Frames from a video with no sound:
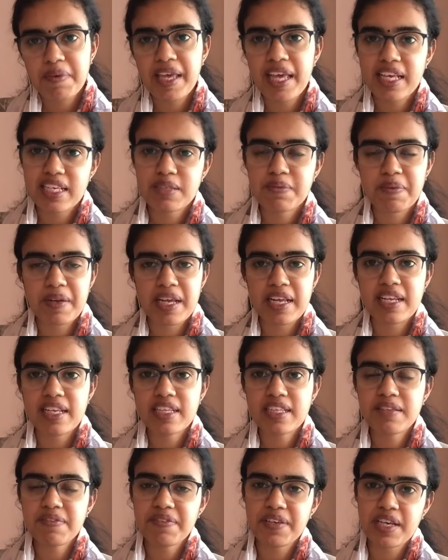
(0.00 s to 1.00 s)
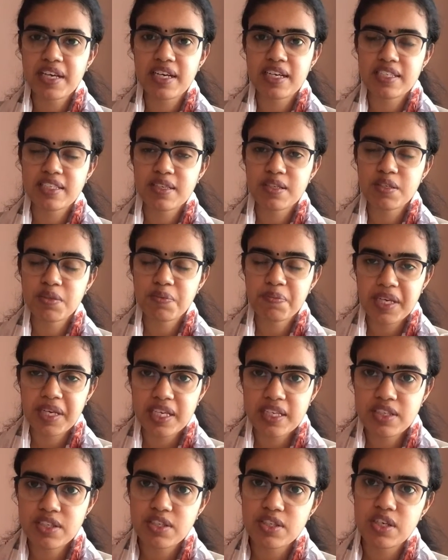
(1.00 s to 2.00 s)
explaining the figures of
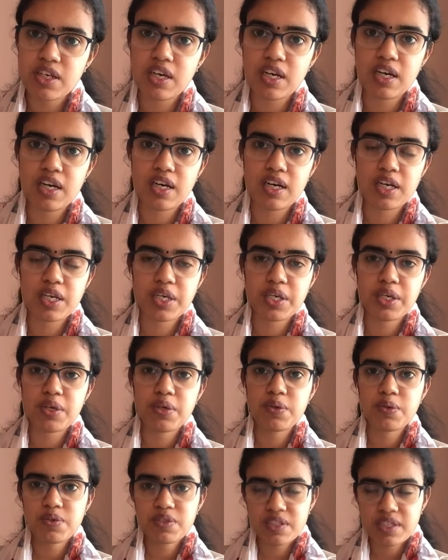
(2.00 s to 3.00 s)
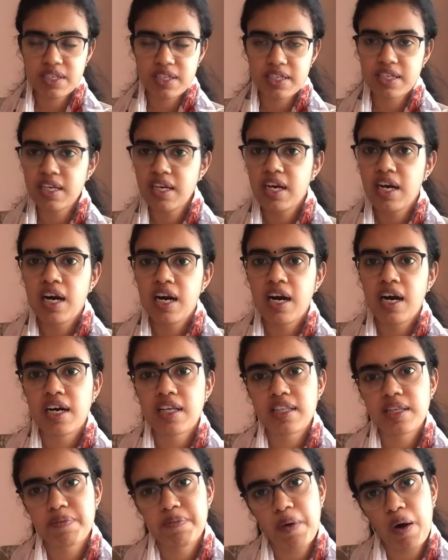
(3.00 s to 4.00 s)
speech used in
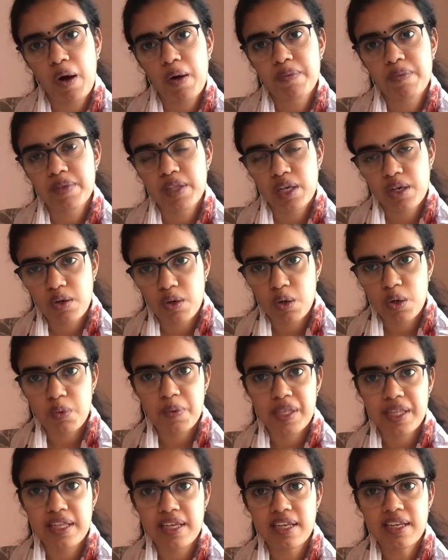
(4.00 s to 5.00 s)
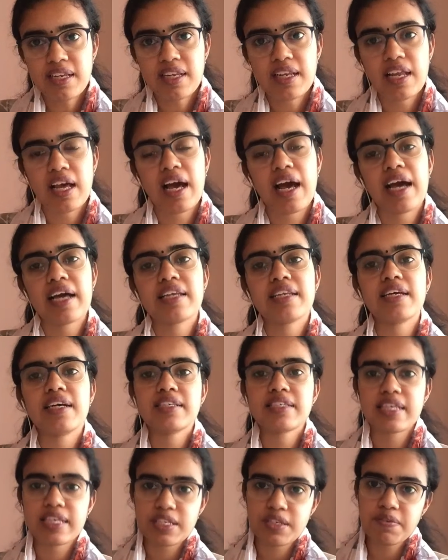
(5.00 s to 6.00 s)
the poem The Cold Within and a
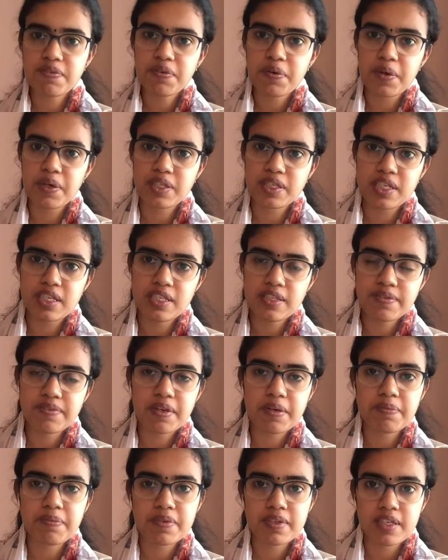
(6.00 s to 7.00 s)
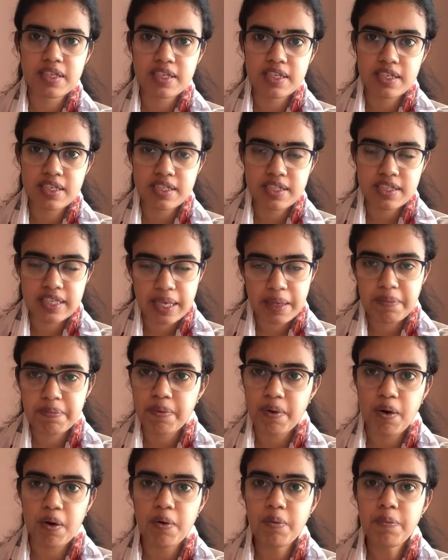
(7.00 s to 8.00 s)
set of questions from the same
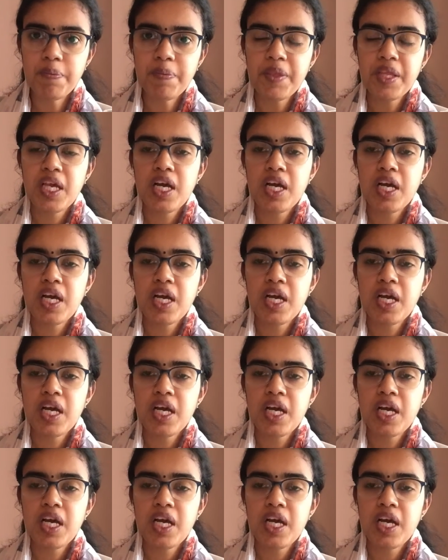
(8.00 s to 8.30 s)
poem.